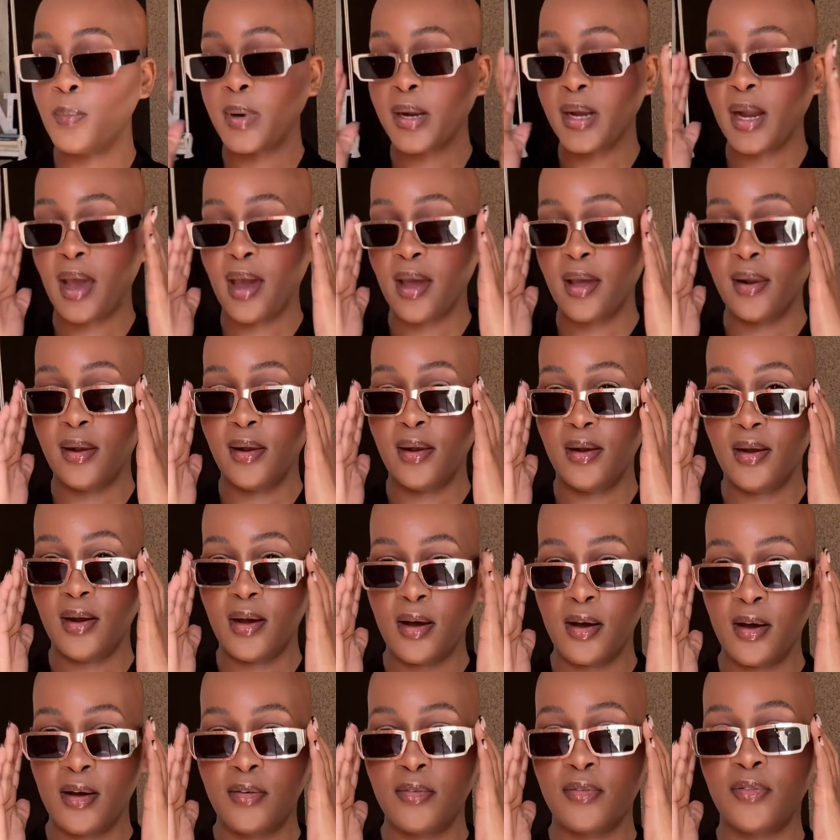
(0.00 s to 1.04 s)
But I
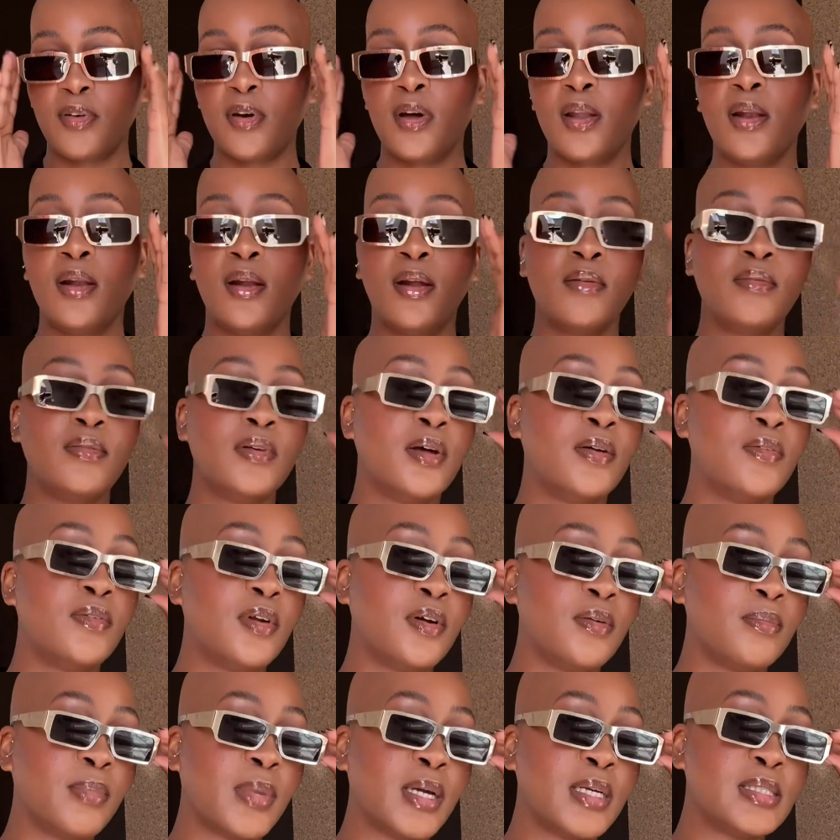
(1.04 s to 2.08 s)
love
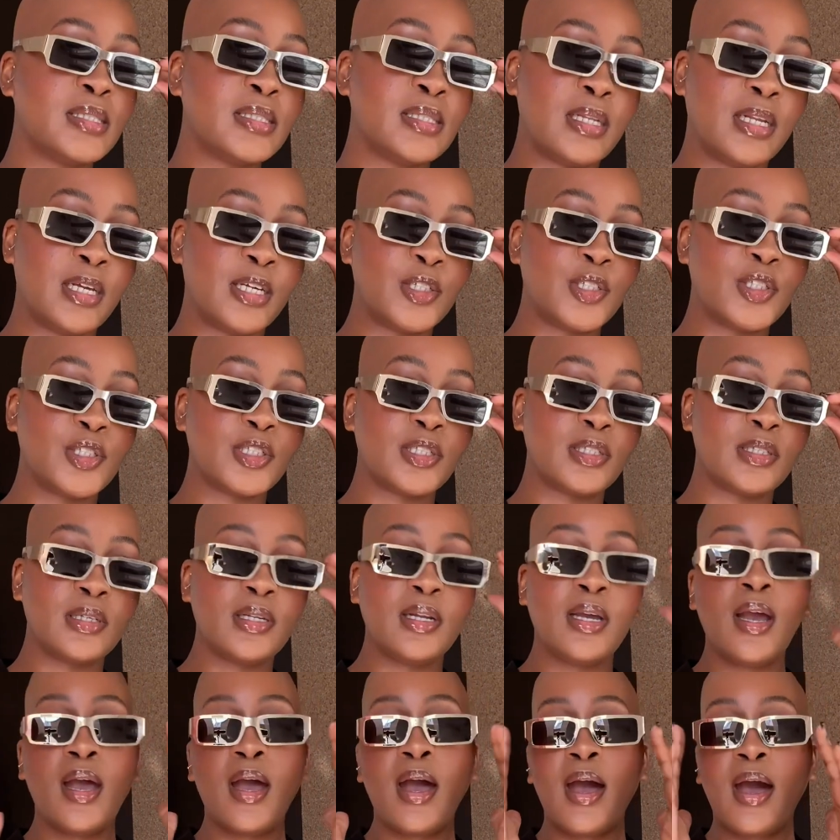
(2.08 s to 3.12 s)
my selection.